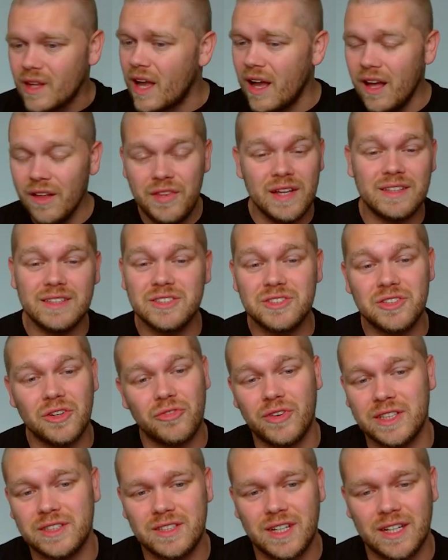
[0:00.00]
I think this is a
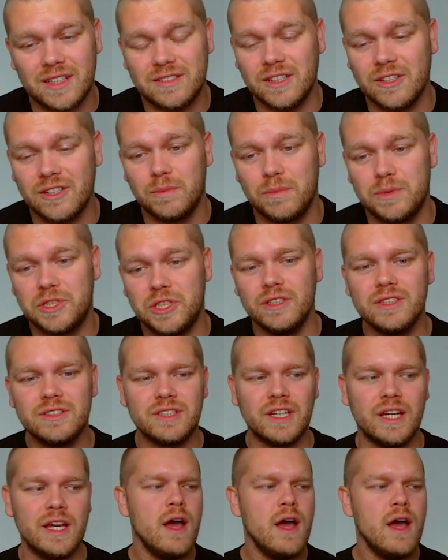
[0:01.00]
fantastic opportunity,